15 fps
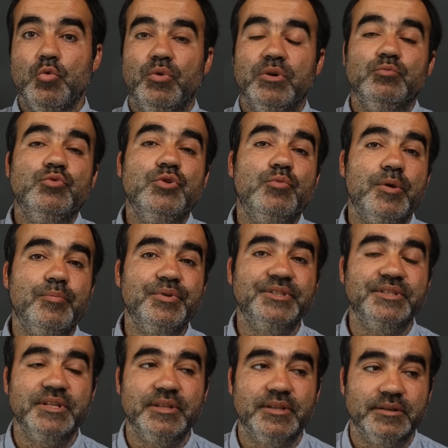When we
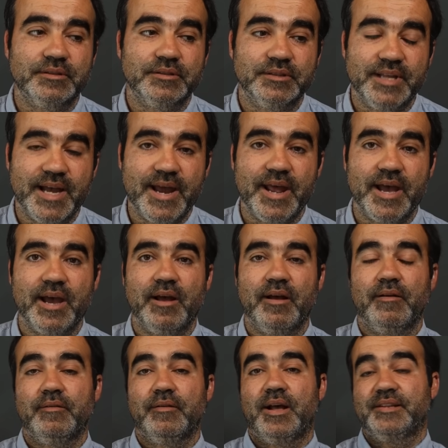represent
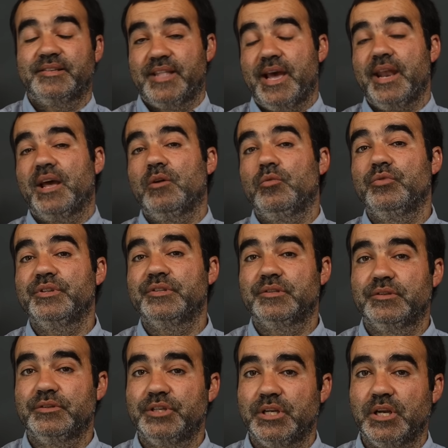data as data
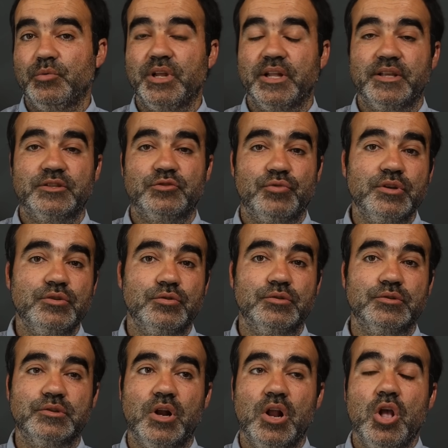with generic data
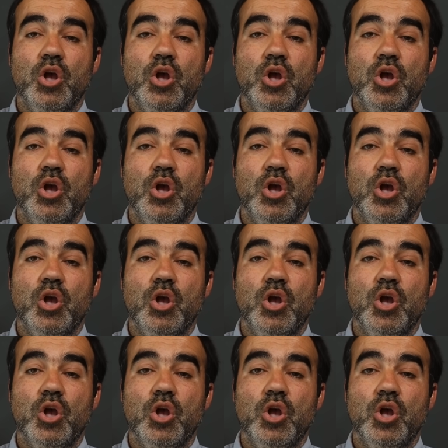structures,